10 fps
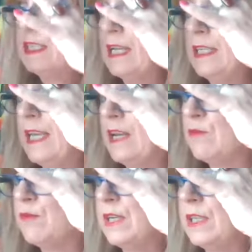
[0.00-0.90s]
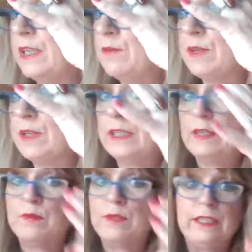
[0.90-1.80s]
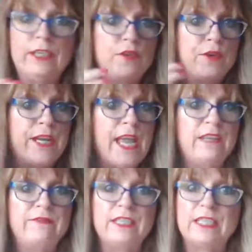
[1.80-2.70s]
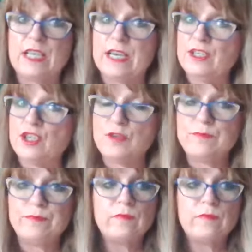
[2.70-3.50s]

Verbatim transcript: of a sudden get really really really creative and such